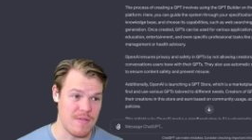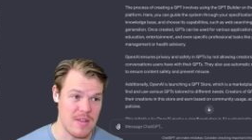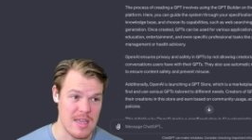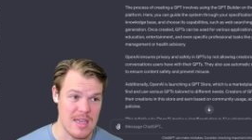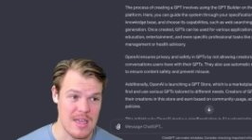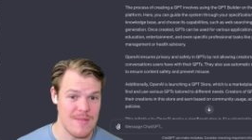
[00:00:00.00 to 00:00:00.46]

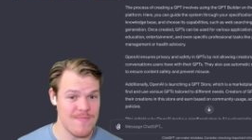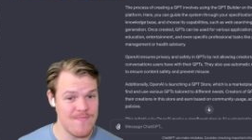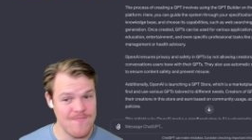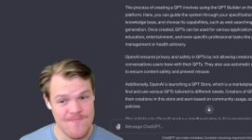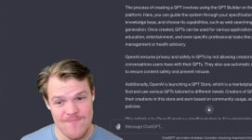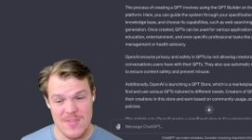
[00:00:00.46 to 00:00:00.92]
the
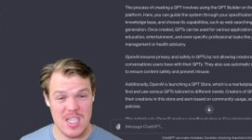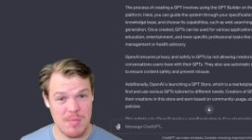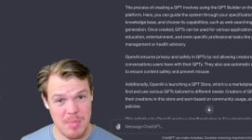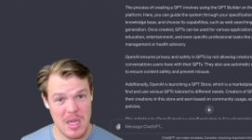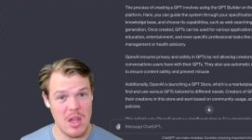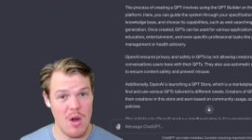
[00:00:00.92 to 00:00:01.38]

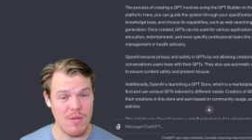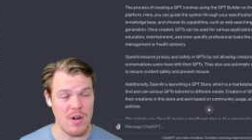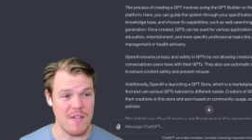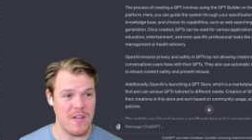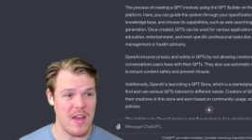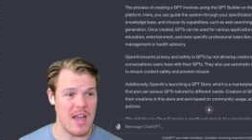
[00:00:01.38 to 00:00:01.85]
spillover
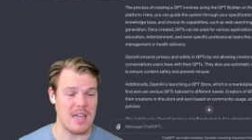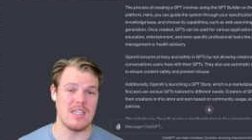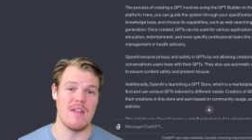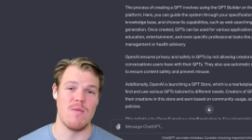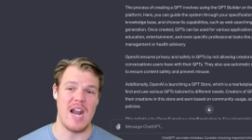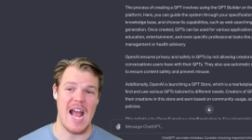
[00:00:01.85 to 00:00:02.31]
effects
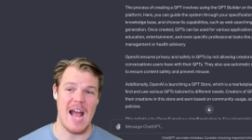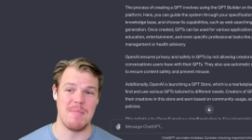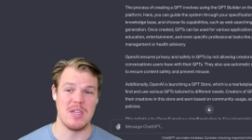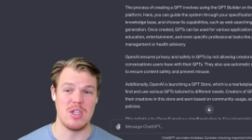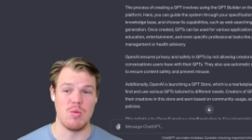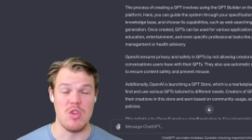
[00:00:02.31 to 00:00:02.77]
of what
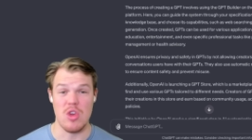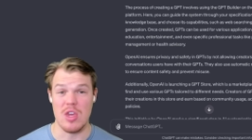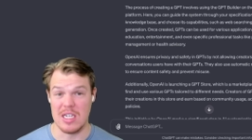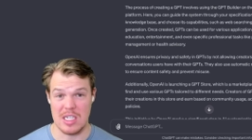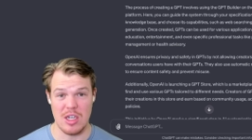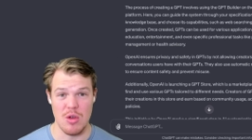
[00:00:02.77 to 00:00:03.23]
happens when you
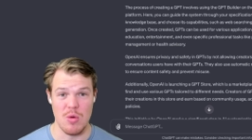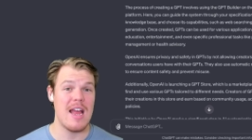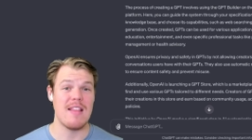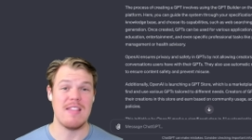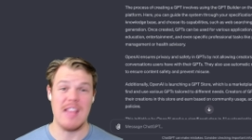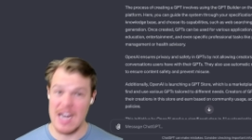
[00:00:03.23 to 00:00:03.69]
get sued.
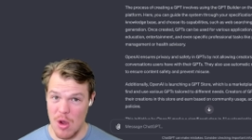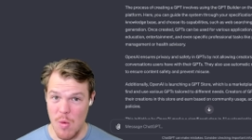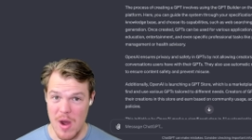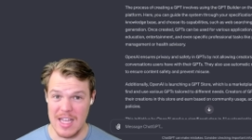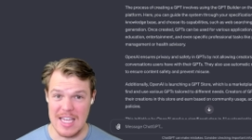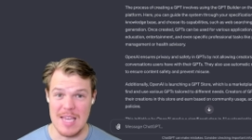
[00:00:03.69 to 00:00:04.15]
They don't
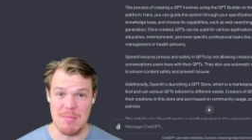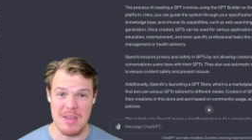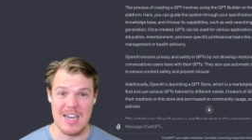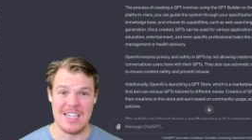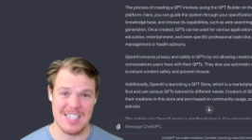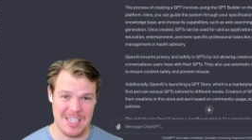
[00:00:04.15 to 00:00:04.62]
want to keep
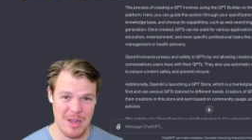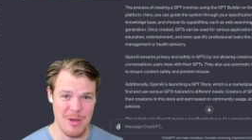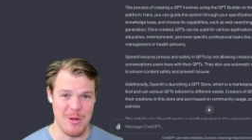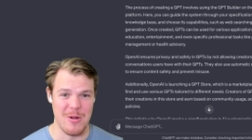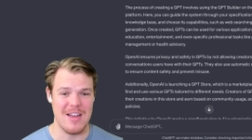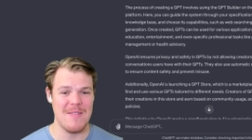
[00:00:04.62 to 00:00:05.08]
getting
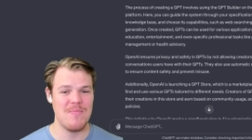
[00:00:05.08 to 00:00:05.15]
sued.